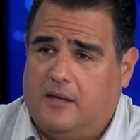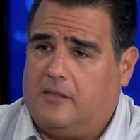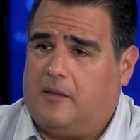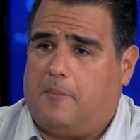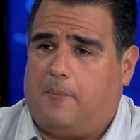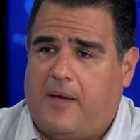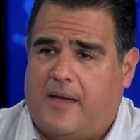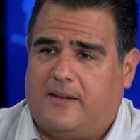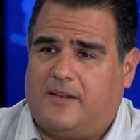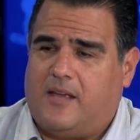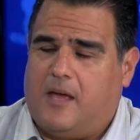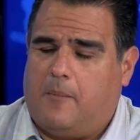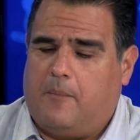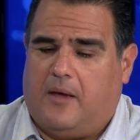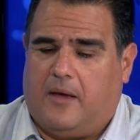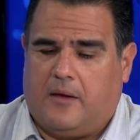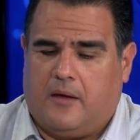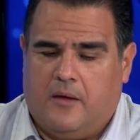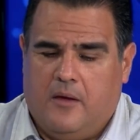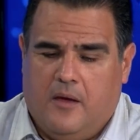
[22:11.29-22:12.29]
in the
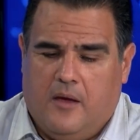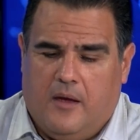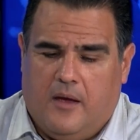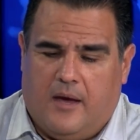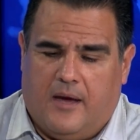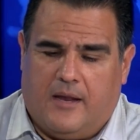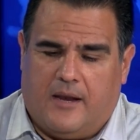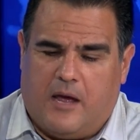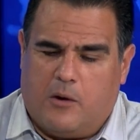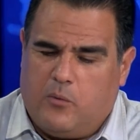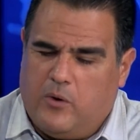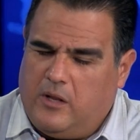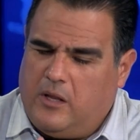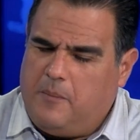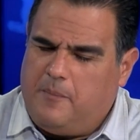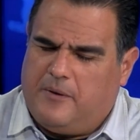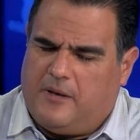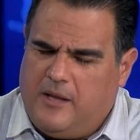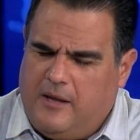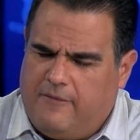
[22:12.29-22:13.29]
pandemic. And I
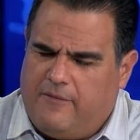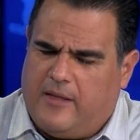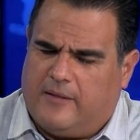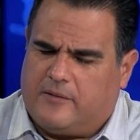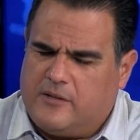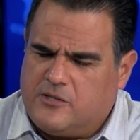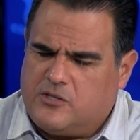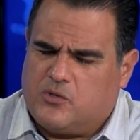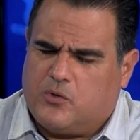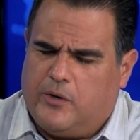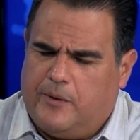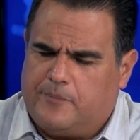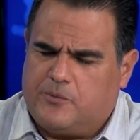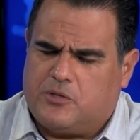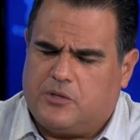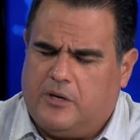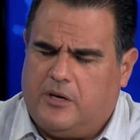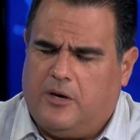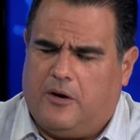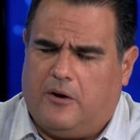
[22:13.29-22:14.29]
really believe that the
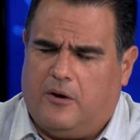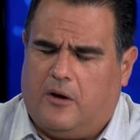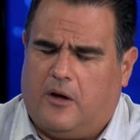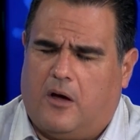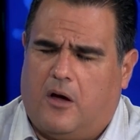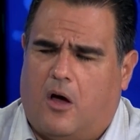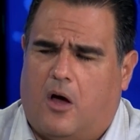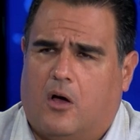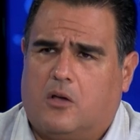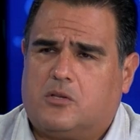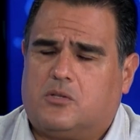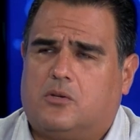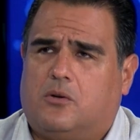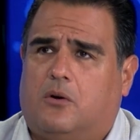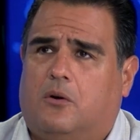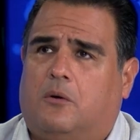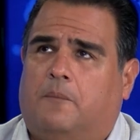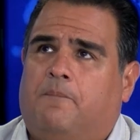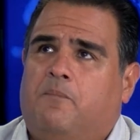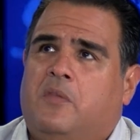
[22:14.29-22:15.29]
scripture here
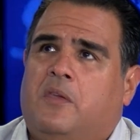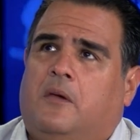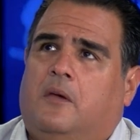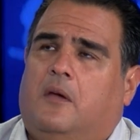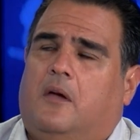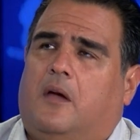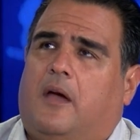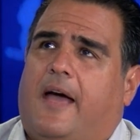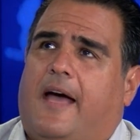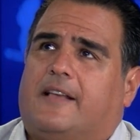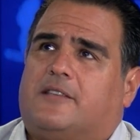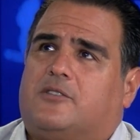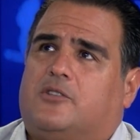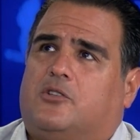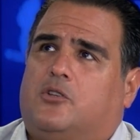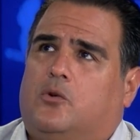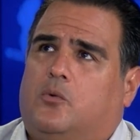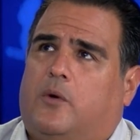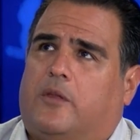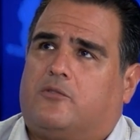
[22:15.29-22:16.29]
also has
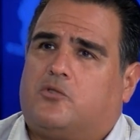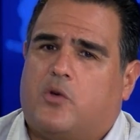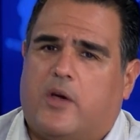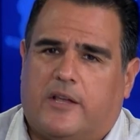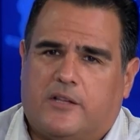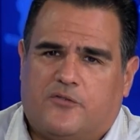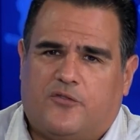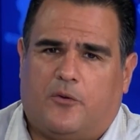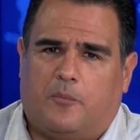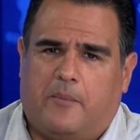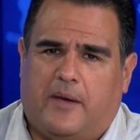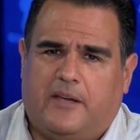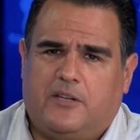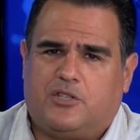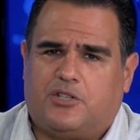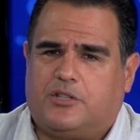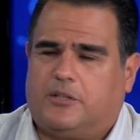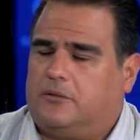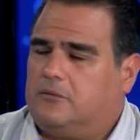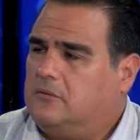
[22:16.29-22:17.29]
to do with
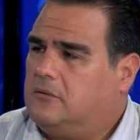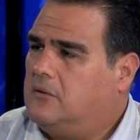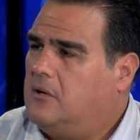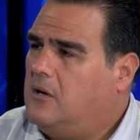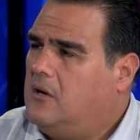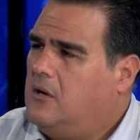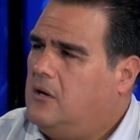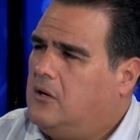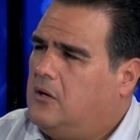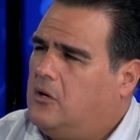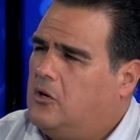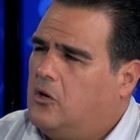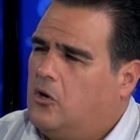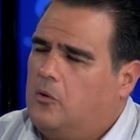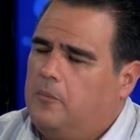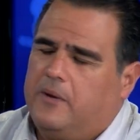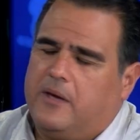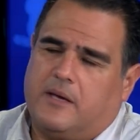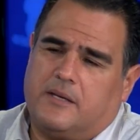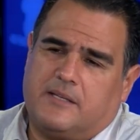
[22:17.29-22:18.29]
transformation. Yes. You
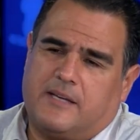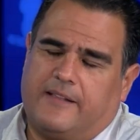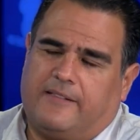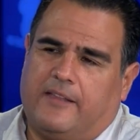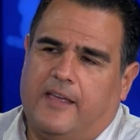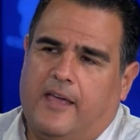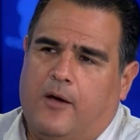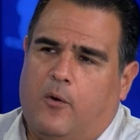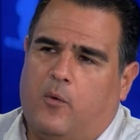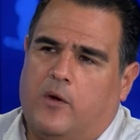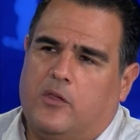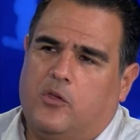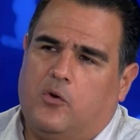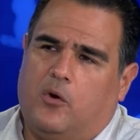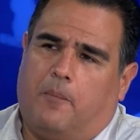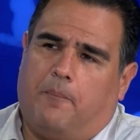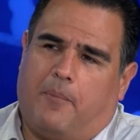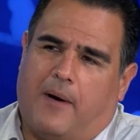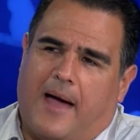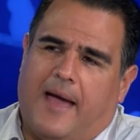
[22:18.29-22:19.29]
know, because I think when
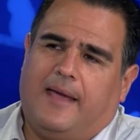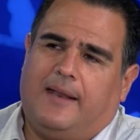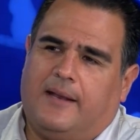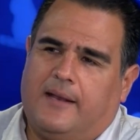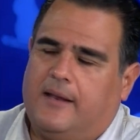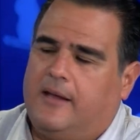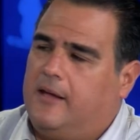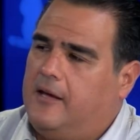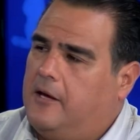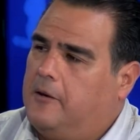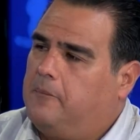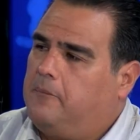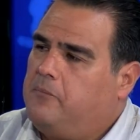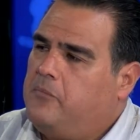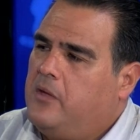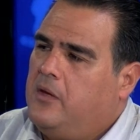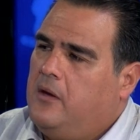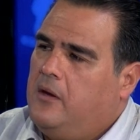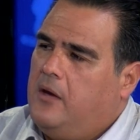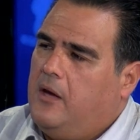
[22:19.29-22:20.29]
you abide in Him
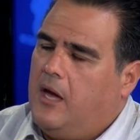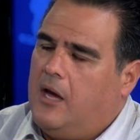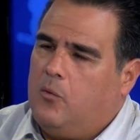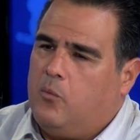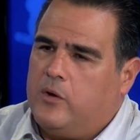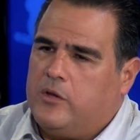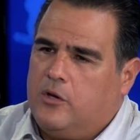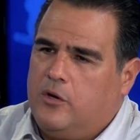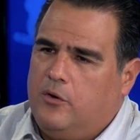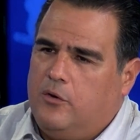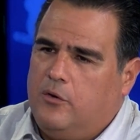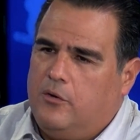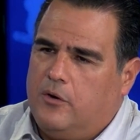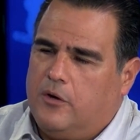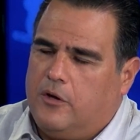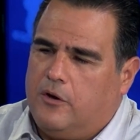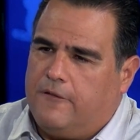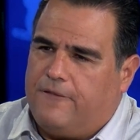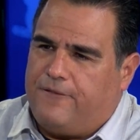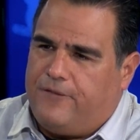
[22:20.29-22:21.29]
mm. and when
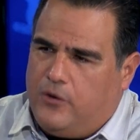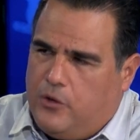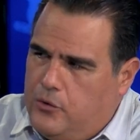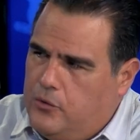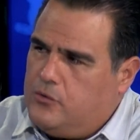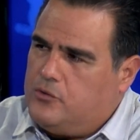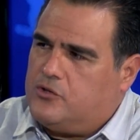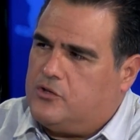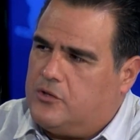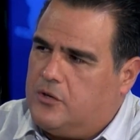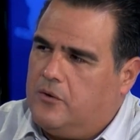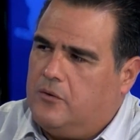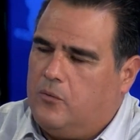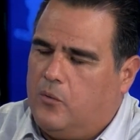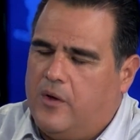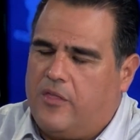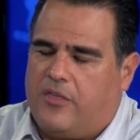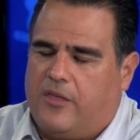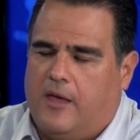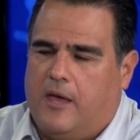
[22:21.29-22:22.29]
you, you're fused
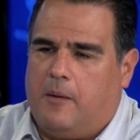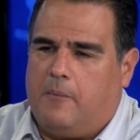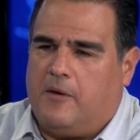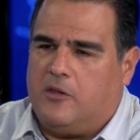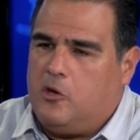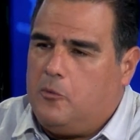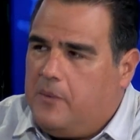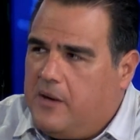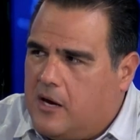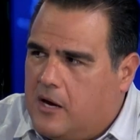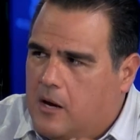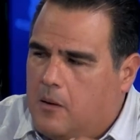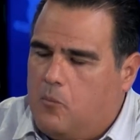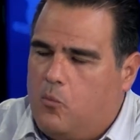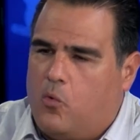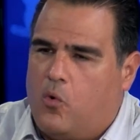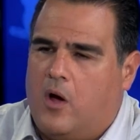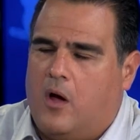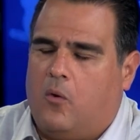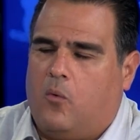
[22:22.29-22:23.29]
with Him and you
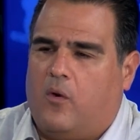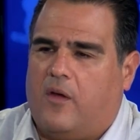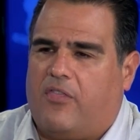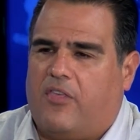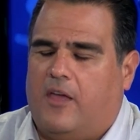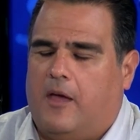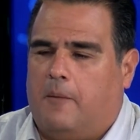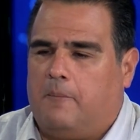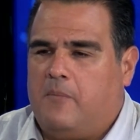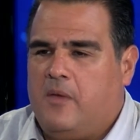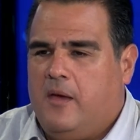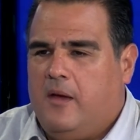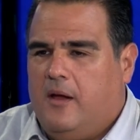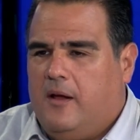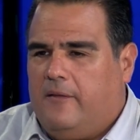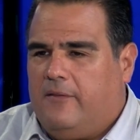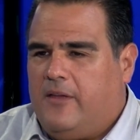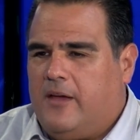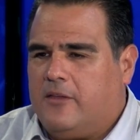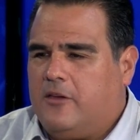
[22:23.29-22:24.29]
become one with Him,
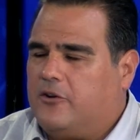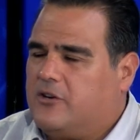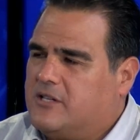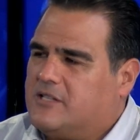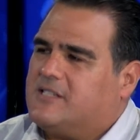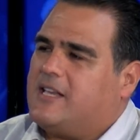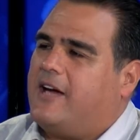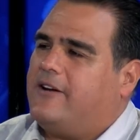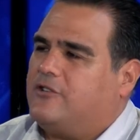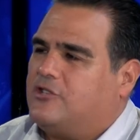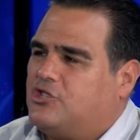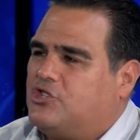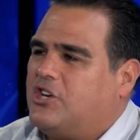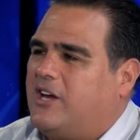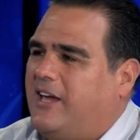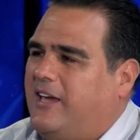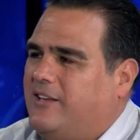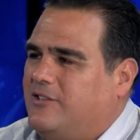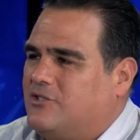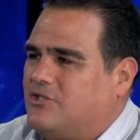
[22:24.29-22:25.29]
then your desires
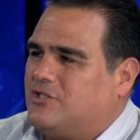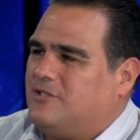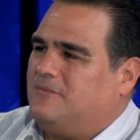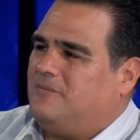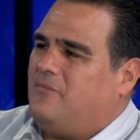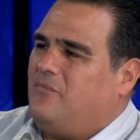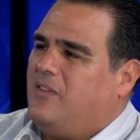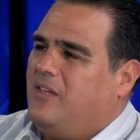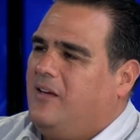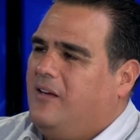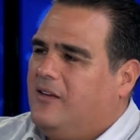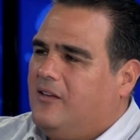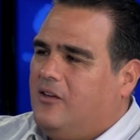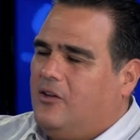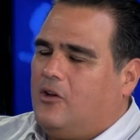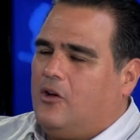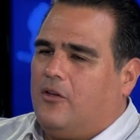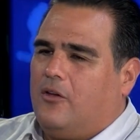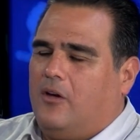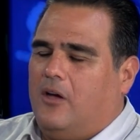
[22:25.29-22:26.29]
change. Yes.
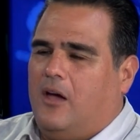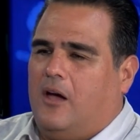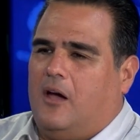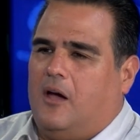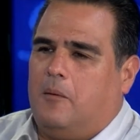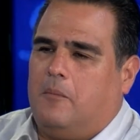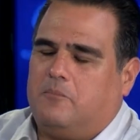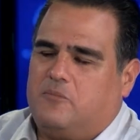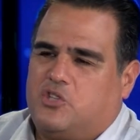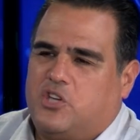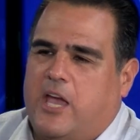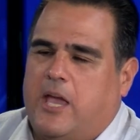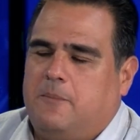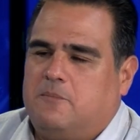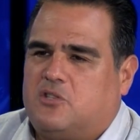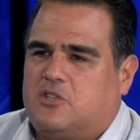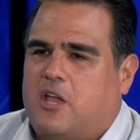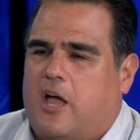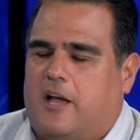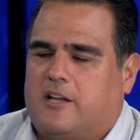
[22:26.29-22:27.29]
You know, um,
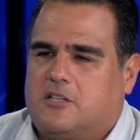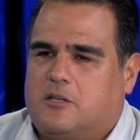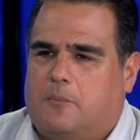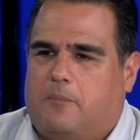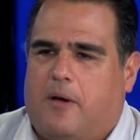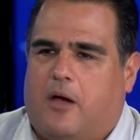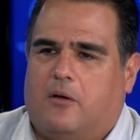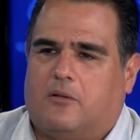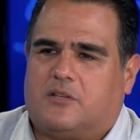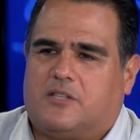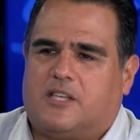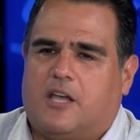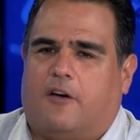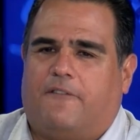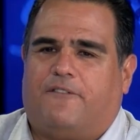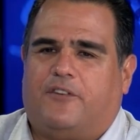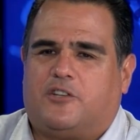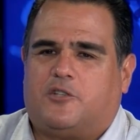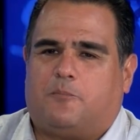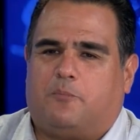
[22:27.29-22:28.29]
James talks about
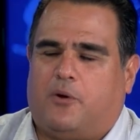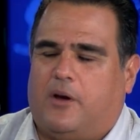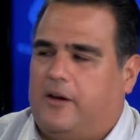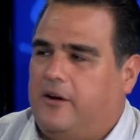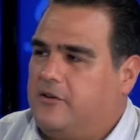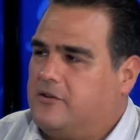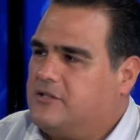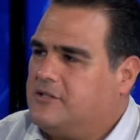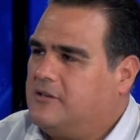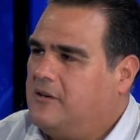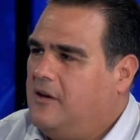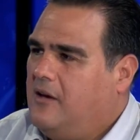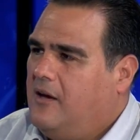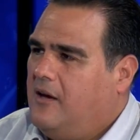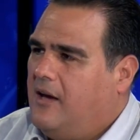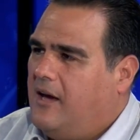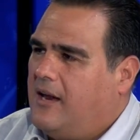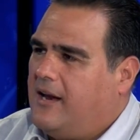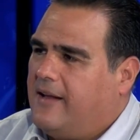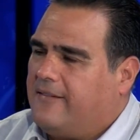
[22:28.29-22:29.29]
selfish prayers.
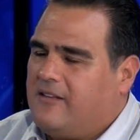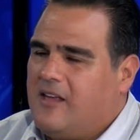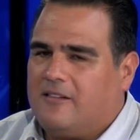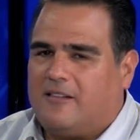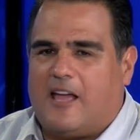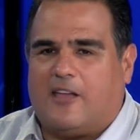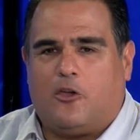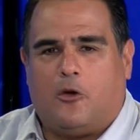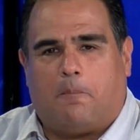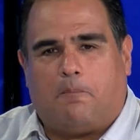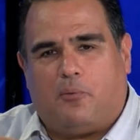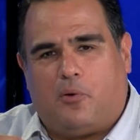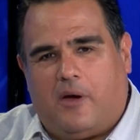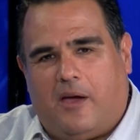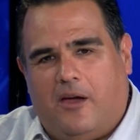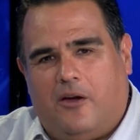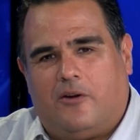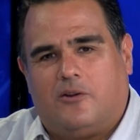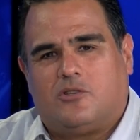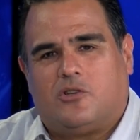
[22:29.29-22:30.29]
Mm. And I think that your
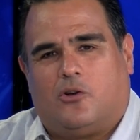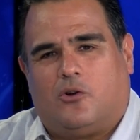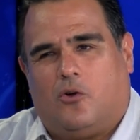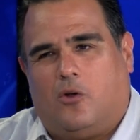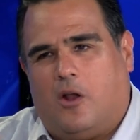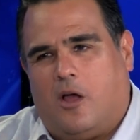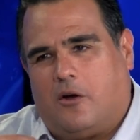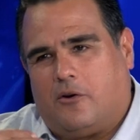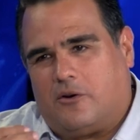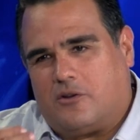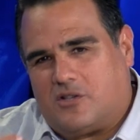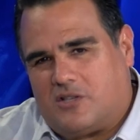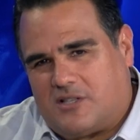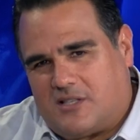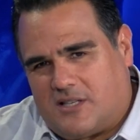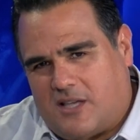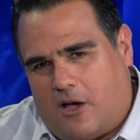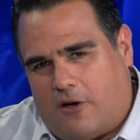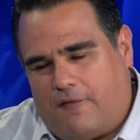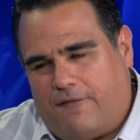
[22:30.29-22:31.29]
prayers are no longer
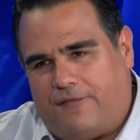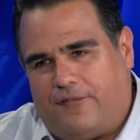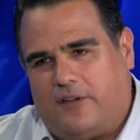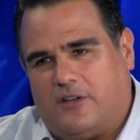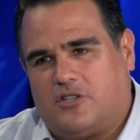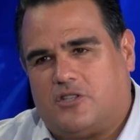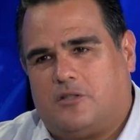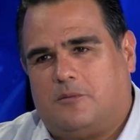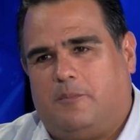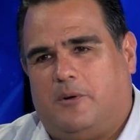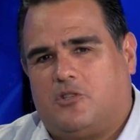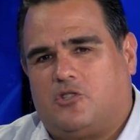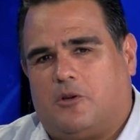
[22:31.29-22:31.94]
selfish, yes.